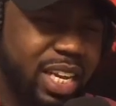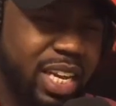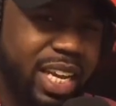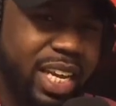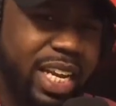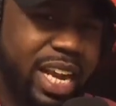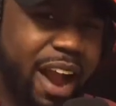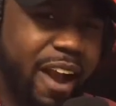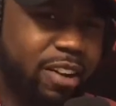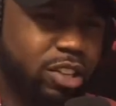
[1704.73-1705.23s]

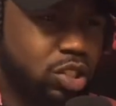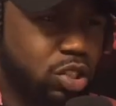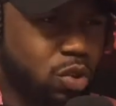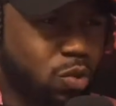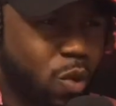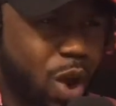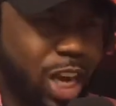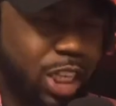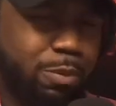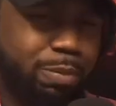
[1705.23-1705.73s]
characters or
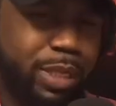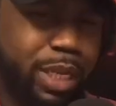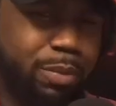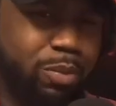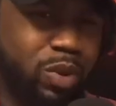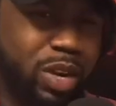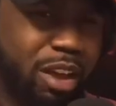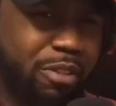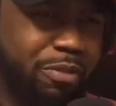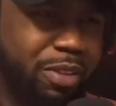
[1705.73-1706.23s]
watched
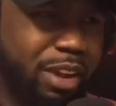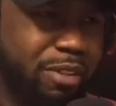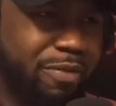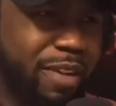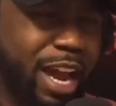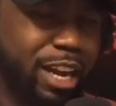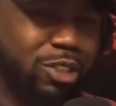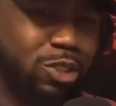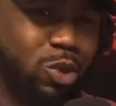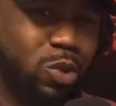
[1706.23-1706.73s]
people and I figure if
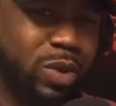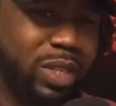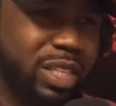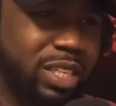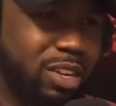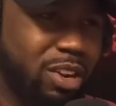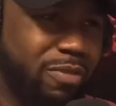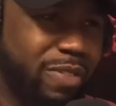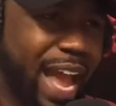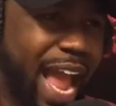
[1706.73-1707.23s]
I do it,
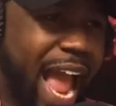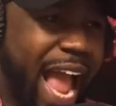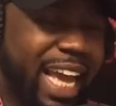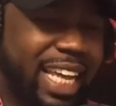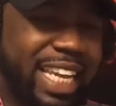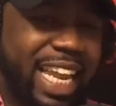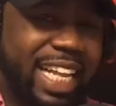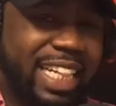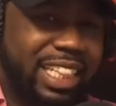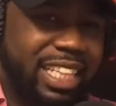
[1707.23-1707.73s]
if I act
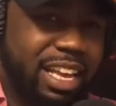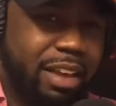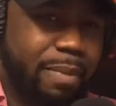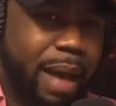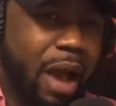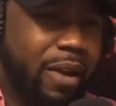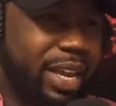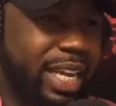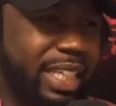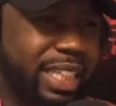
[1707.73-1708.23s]
like them,
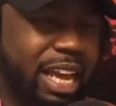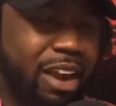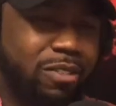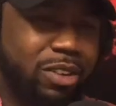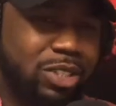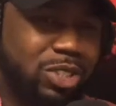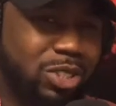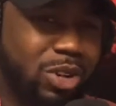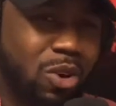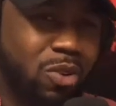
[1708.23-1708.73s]
I'll get that
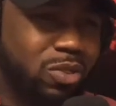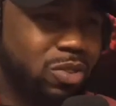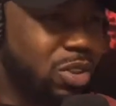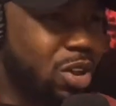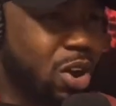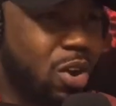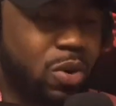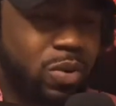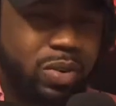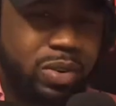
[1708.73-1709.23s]
result.
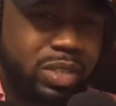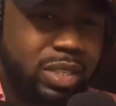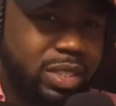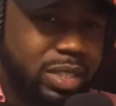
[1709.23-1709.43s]
No.